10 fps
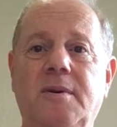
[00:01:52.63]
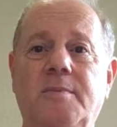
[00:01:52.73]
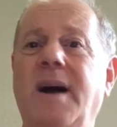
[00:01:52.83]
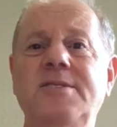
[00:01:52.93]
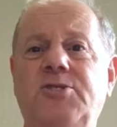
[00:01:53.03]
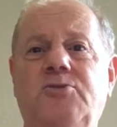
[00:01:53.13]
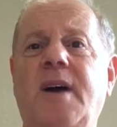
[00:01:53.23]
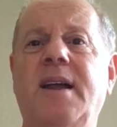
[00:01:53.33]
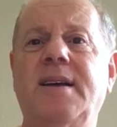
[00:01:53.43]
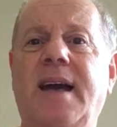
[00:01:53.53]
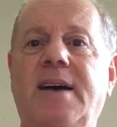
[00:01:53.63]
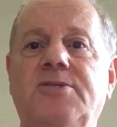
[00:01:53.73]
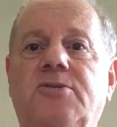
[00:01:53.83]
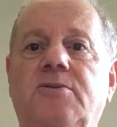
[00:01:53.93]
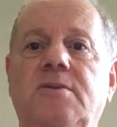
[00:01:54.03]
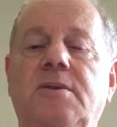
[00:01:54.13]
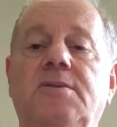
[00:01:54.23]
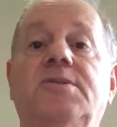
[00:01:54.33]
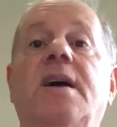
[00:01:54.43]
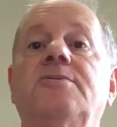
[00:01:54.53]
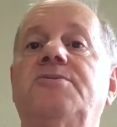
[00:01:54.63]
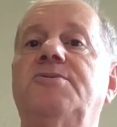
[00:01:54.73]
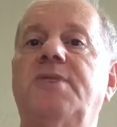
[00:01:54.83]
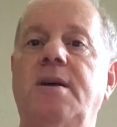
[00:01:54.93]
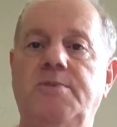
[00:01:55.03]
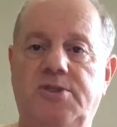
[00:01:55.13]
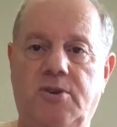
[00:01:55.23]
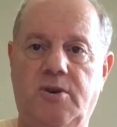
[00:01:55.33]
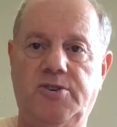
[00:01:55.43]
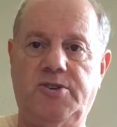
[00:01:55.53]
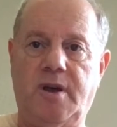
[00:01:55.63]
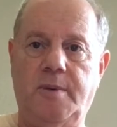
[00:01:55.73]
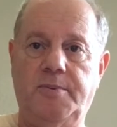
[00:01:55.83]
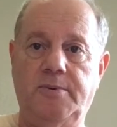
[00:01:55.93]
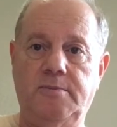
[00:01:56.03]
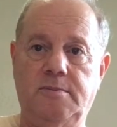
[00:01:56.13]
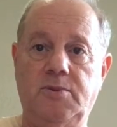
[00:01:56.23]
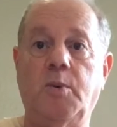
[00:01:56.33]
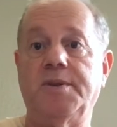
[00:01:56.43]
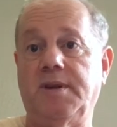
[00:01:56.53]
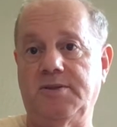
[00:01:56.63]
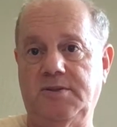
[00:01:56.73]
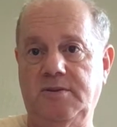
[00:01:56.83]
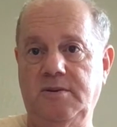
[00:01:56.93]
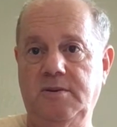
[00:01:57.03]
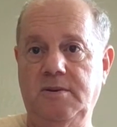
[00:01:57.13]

My Stratocaster sounds the same as an Archtop. No, it doesn't.